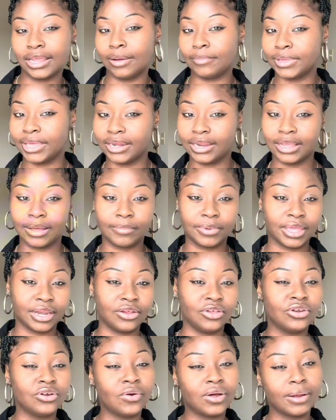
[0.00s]

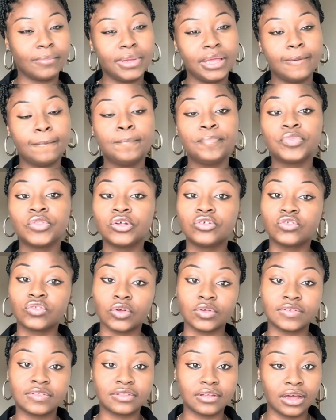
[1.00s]
You know what I mean? So
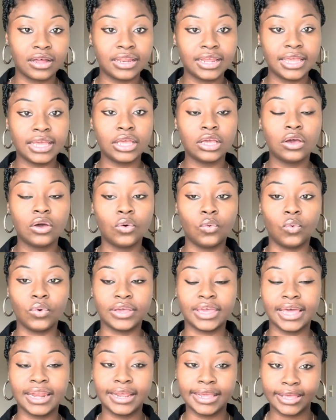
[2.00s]
studying will
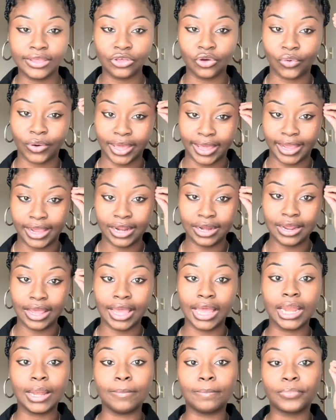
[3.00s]
get it in your head
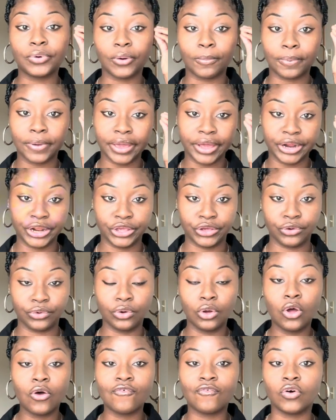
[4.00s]
and prepare you
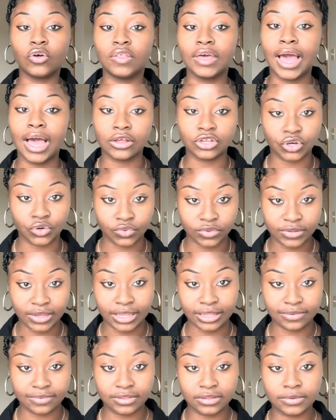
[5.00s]
for the actual
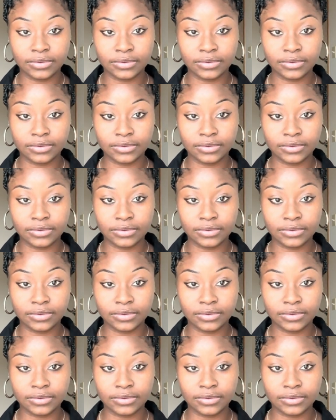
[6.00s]
test.